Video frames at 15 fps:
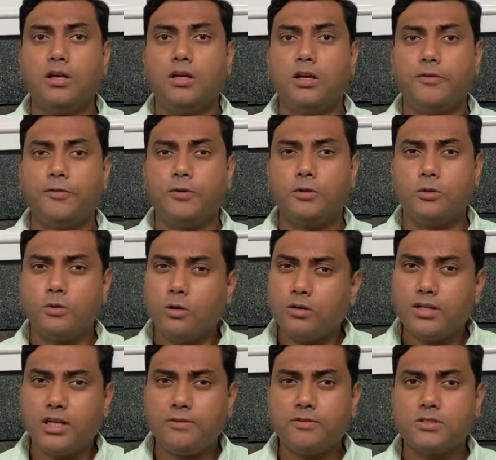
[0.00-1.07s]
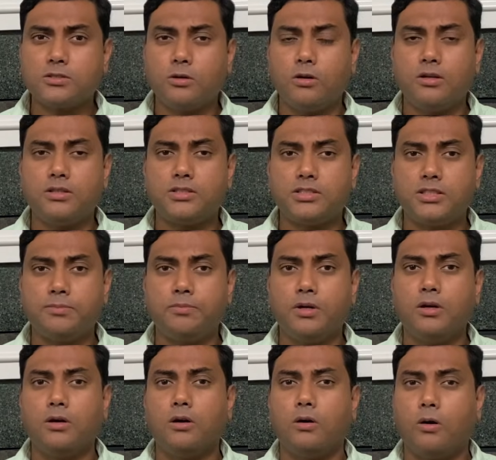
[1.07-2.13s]
If you do not have a scholarship
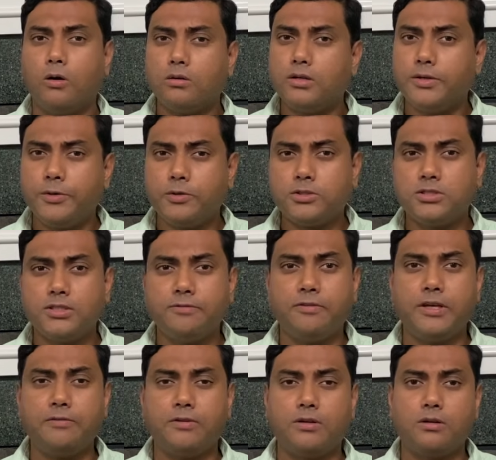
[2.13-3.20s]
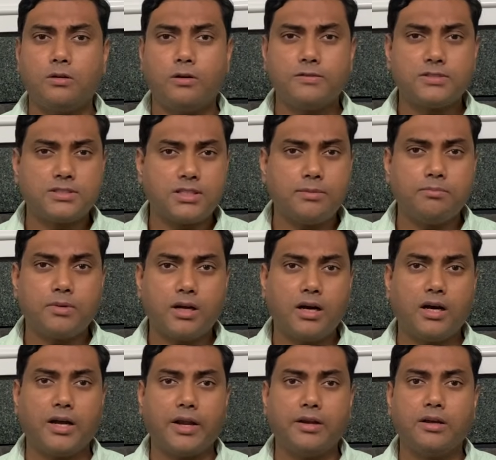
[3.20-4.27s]
or a tuition waiver of some
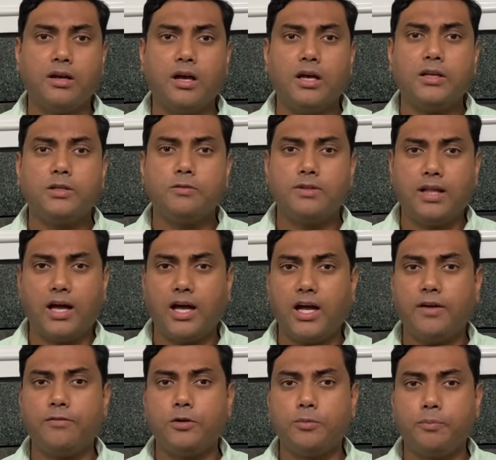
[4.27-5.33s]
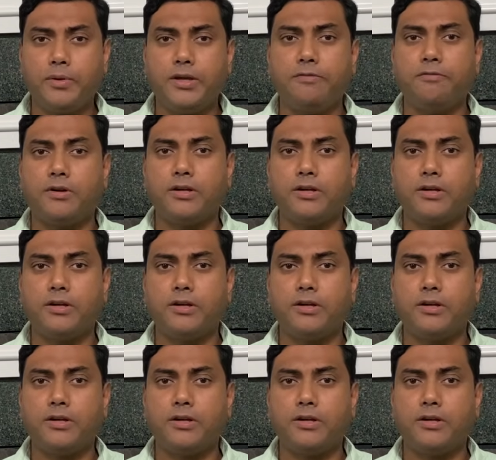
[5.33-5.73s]
kind, you will have to pay for